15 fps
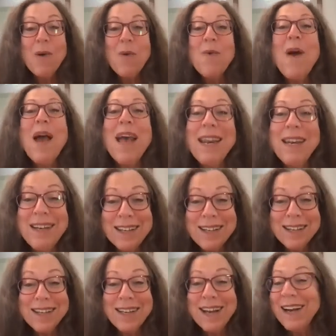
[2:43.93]
When
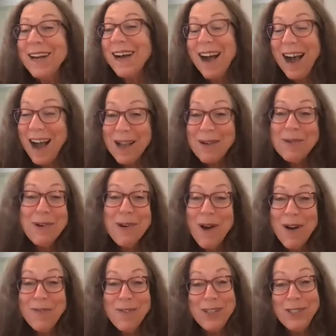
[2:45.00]
I would
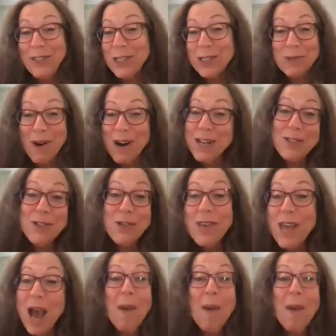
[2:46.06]
often just want to do the